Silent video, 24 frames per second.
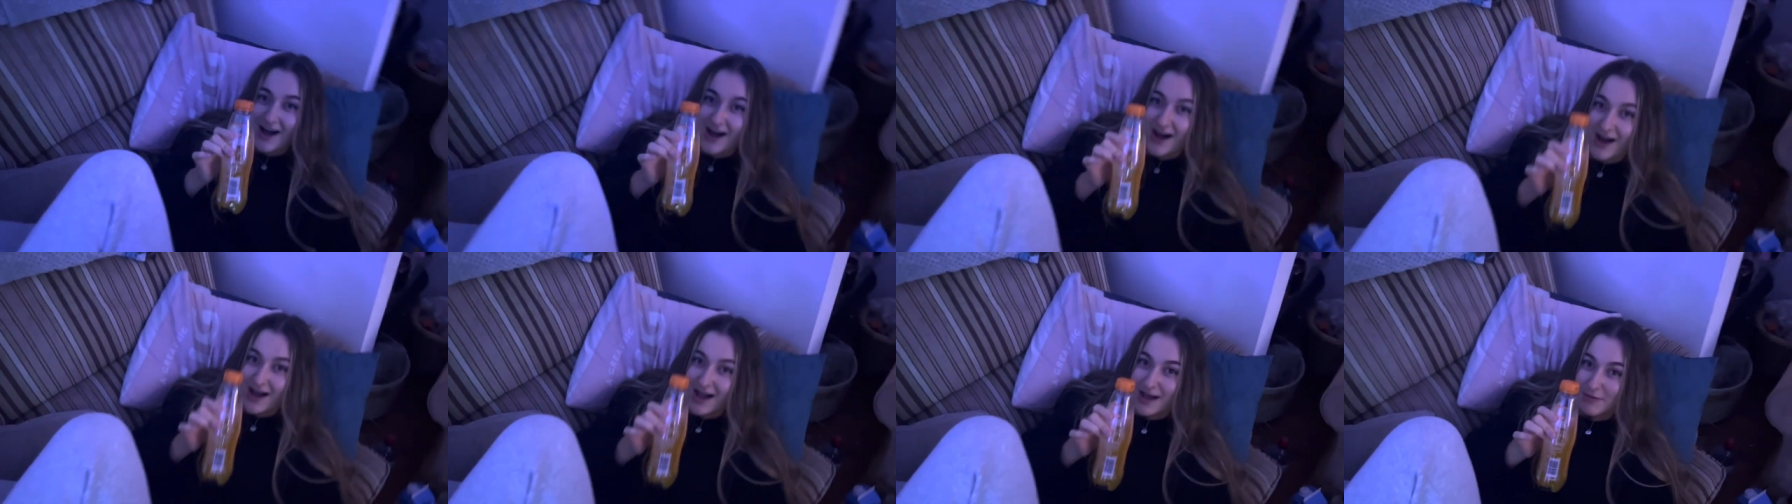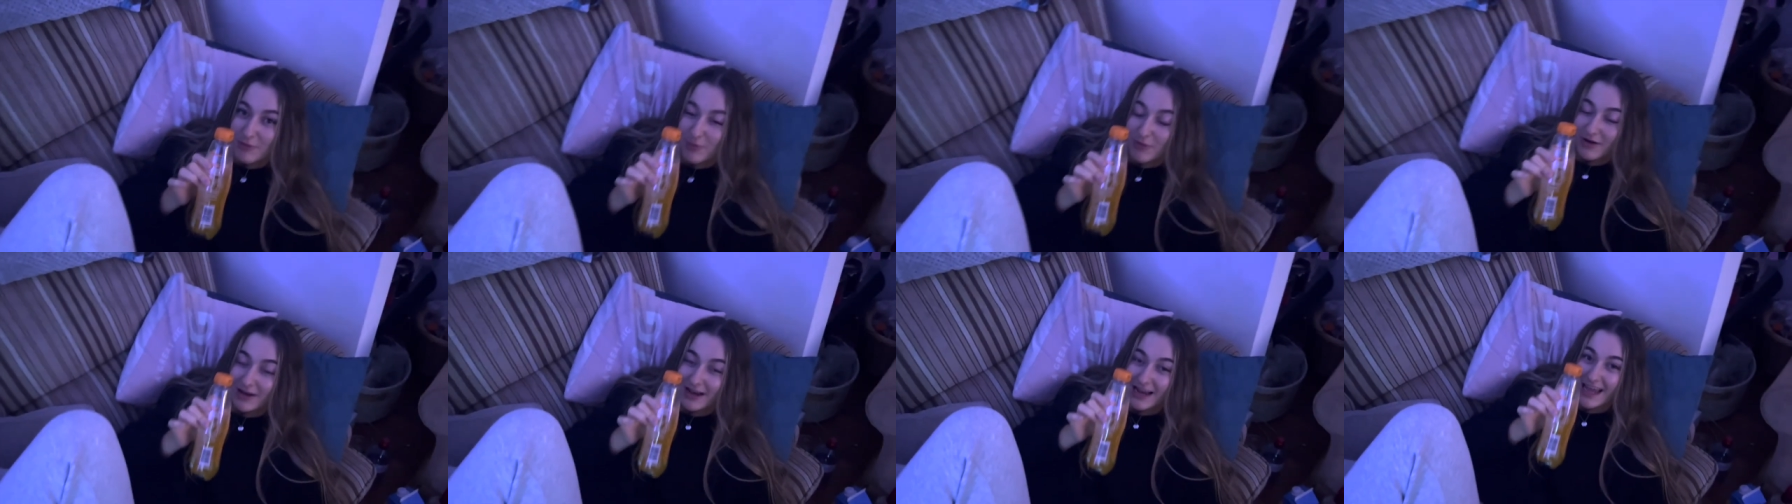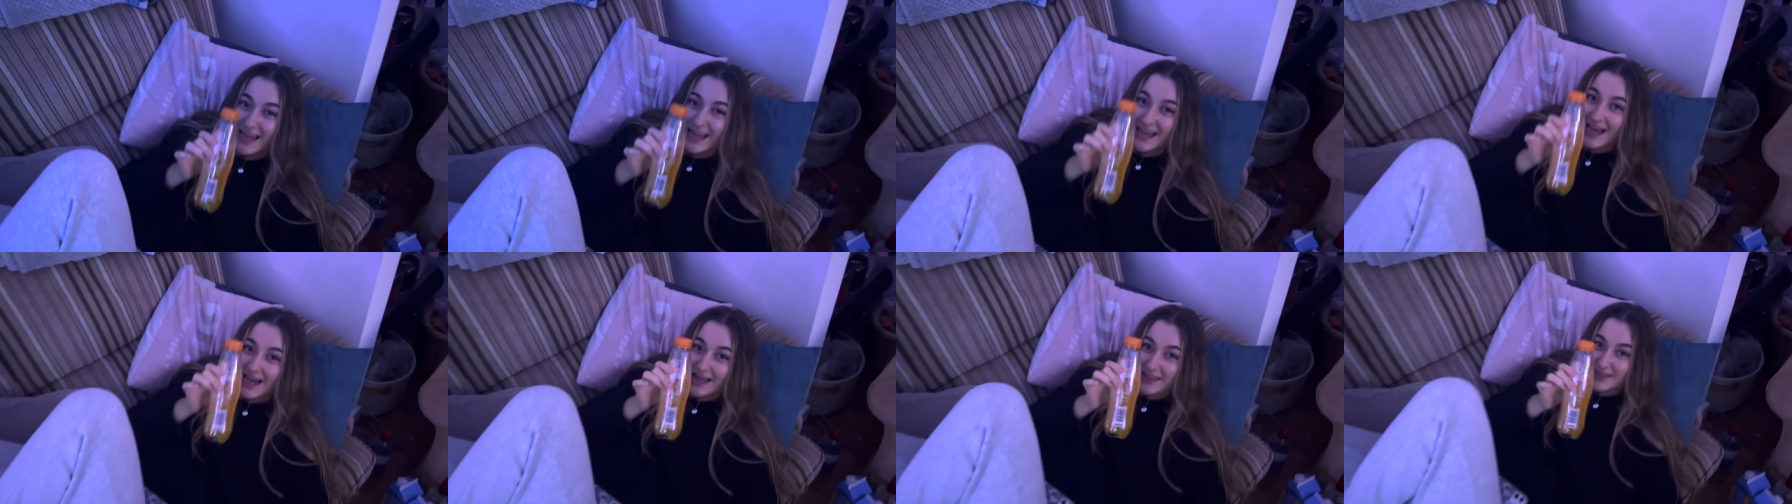I'm
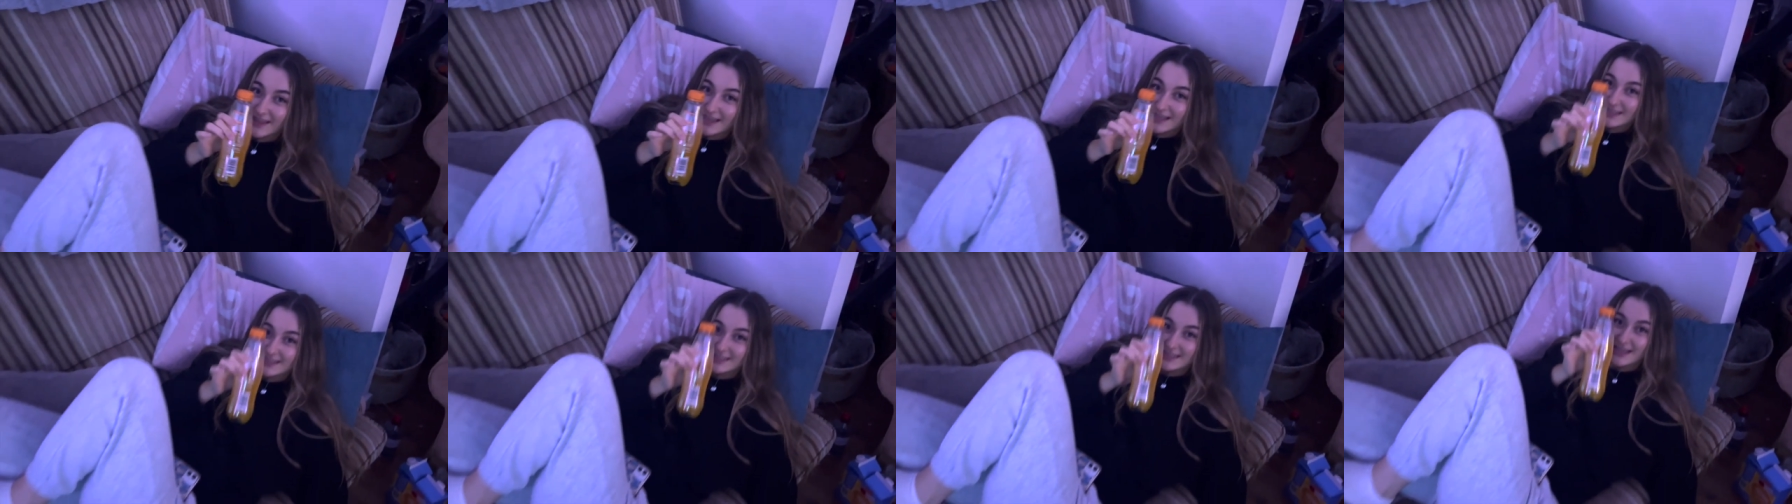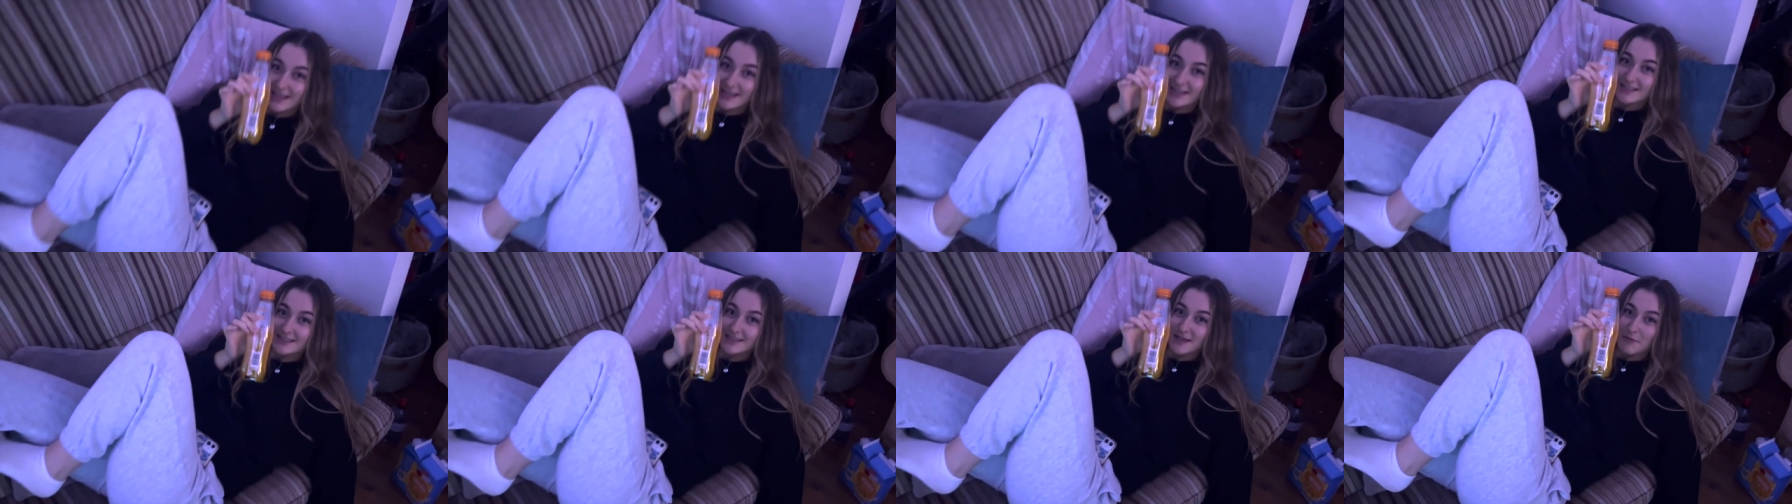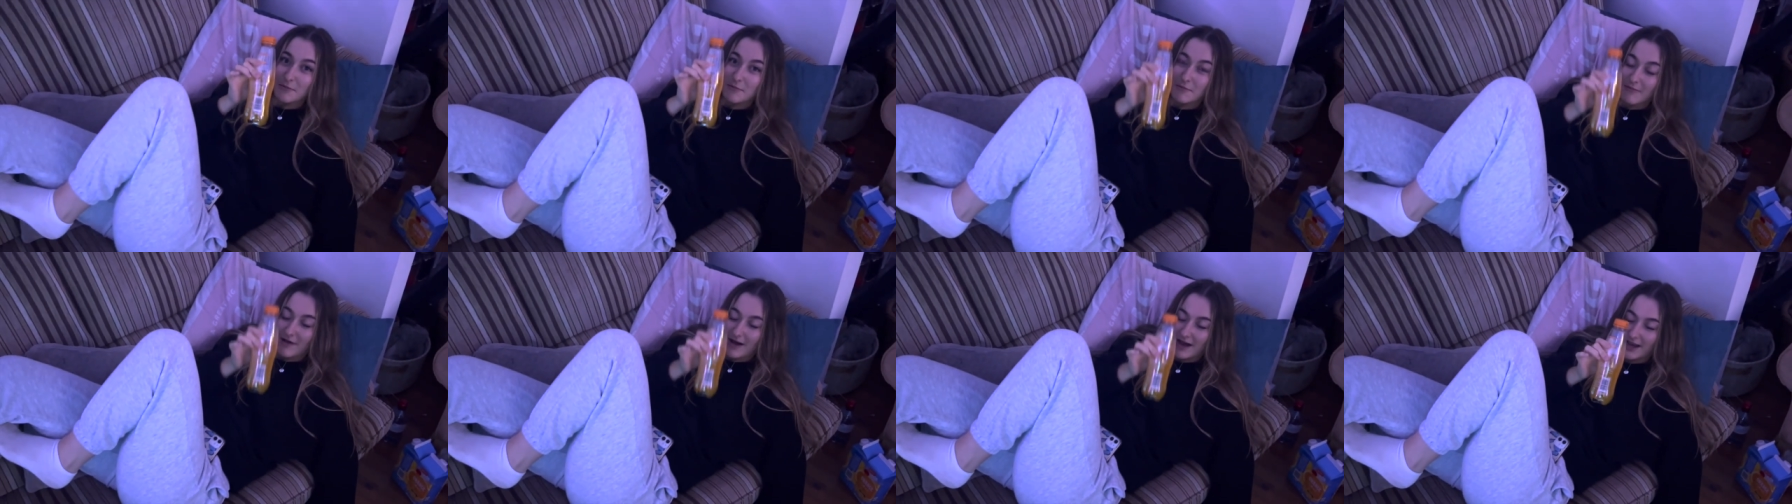Holly, and this is
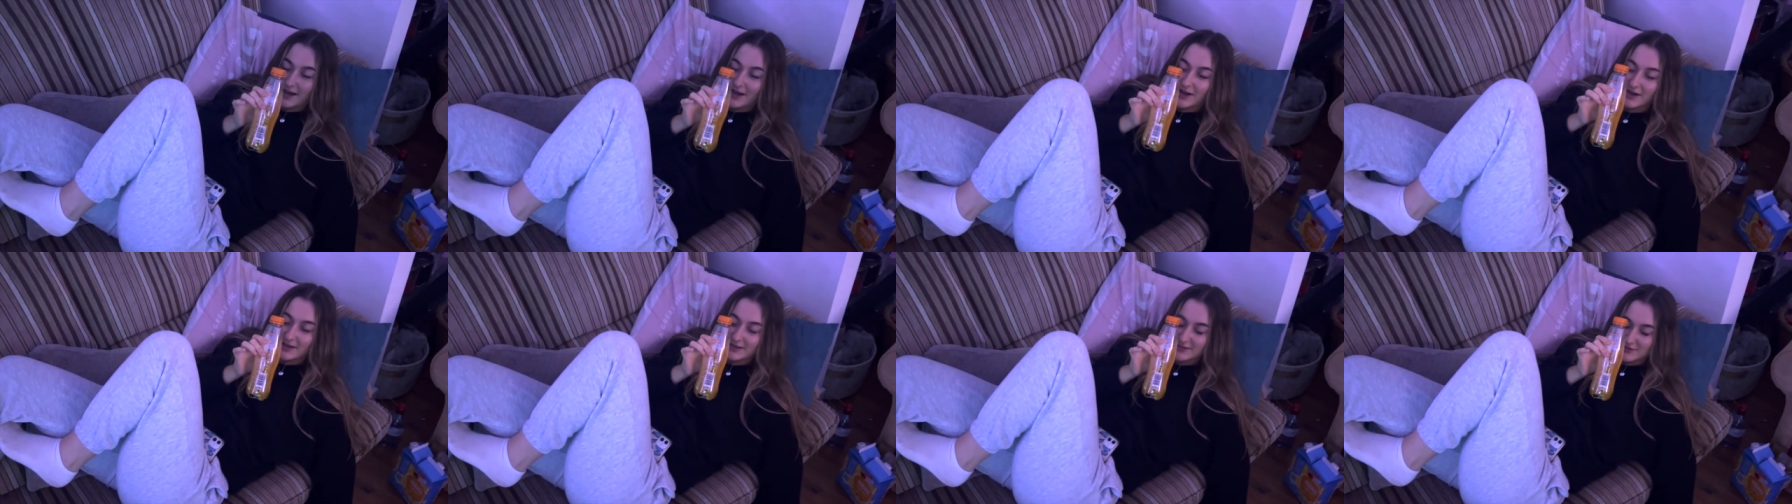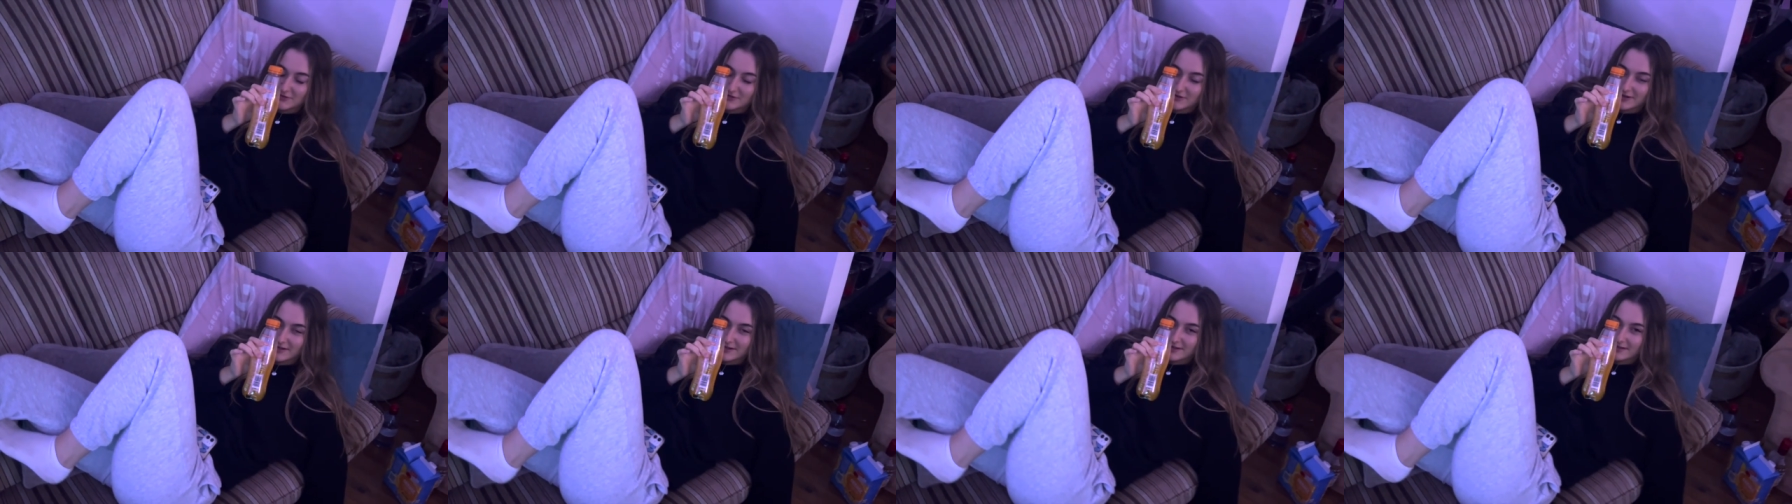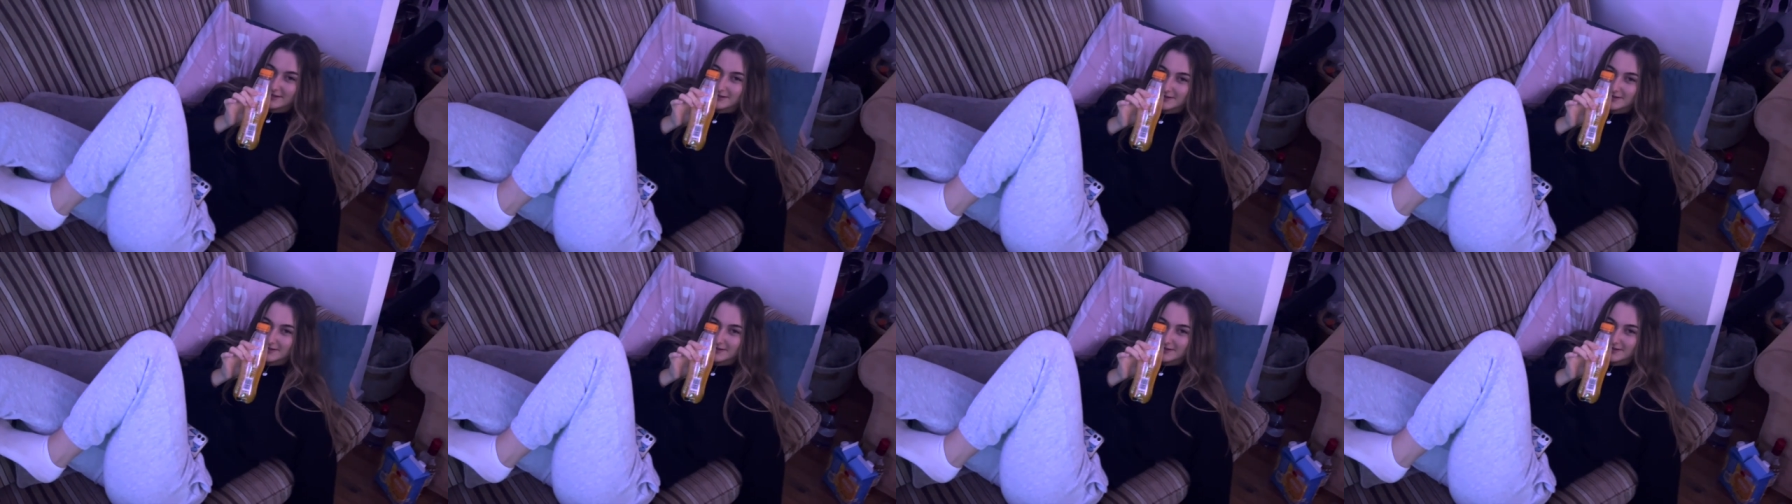my last drink.